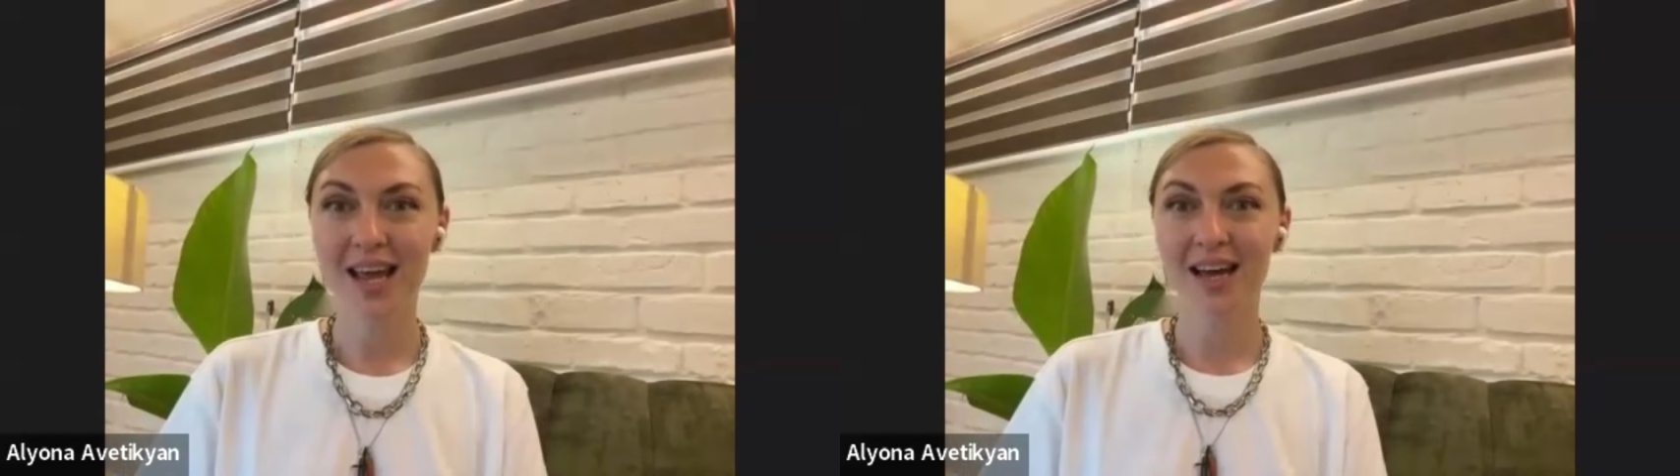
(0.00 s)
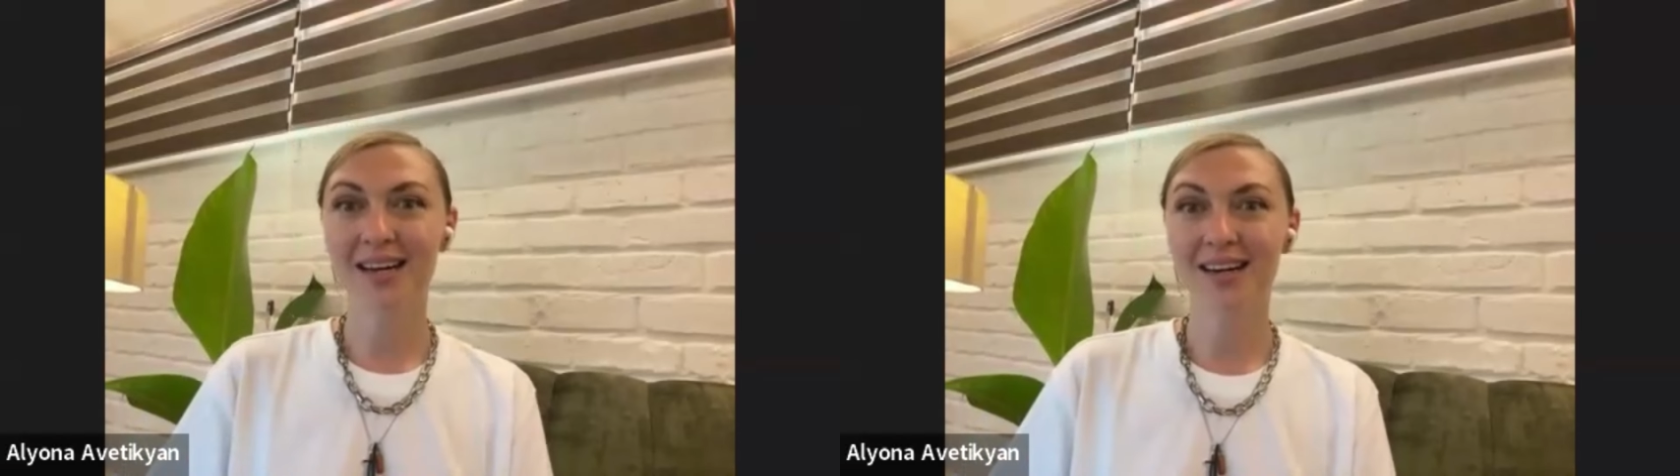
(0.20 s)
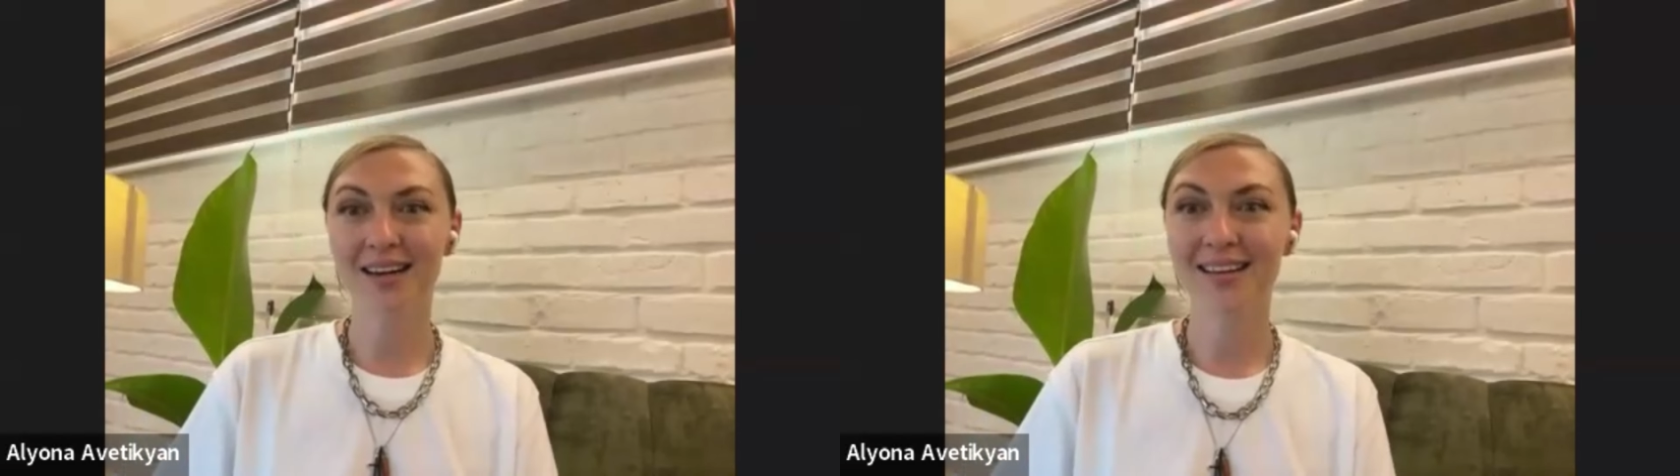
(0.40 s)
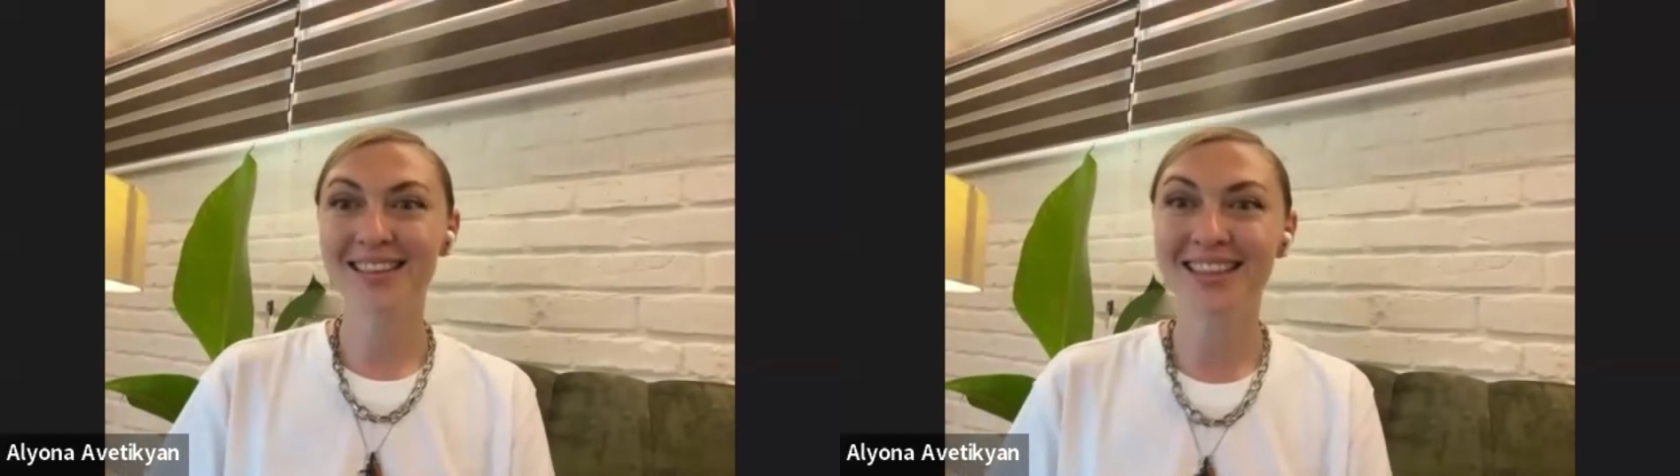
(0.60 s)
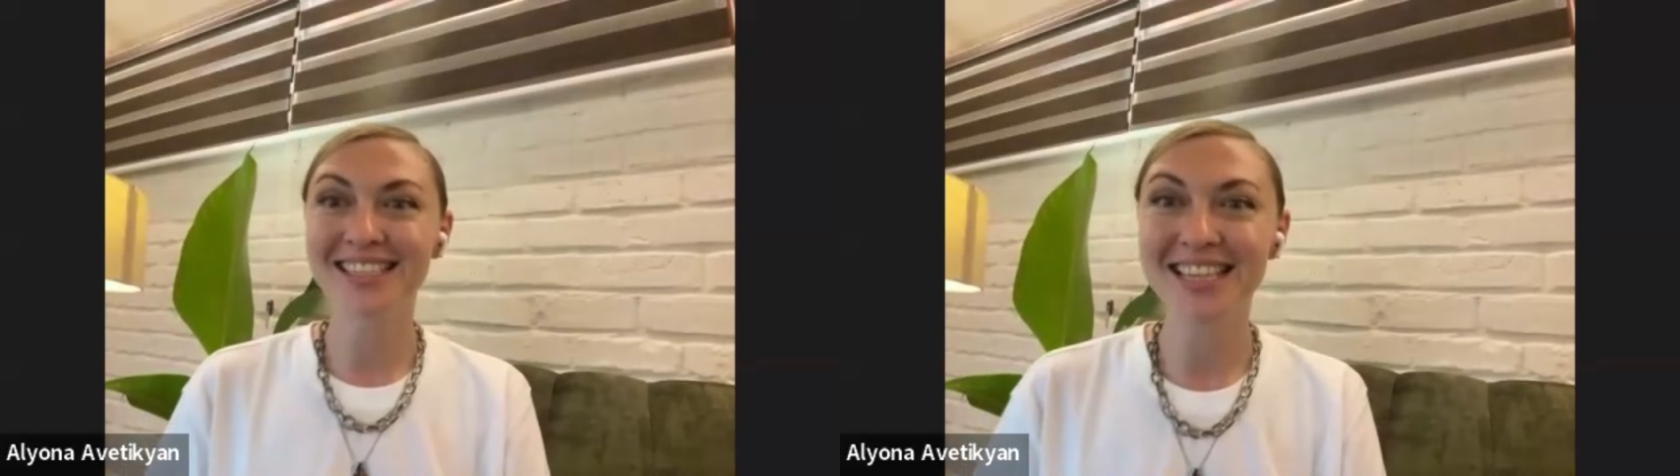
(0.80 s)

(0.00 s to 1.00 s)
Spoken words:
The